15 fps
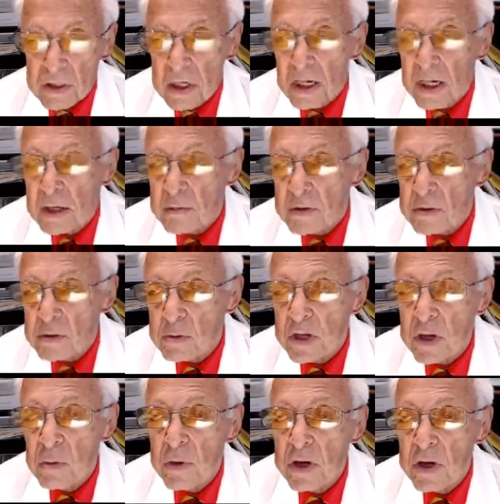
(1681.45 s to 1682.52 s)
times when
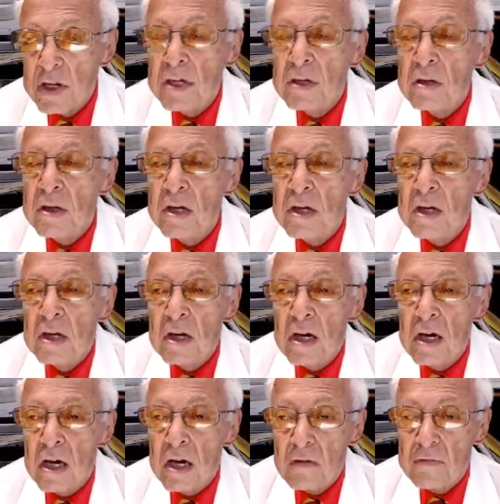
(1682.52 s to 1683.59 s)
I went in
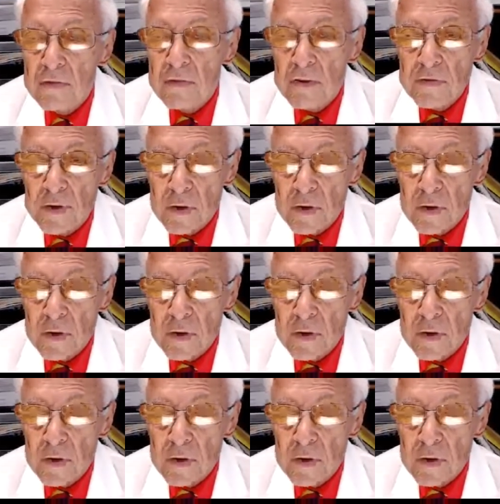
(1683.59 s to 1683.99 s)
for a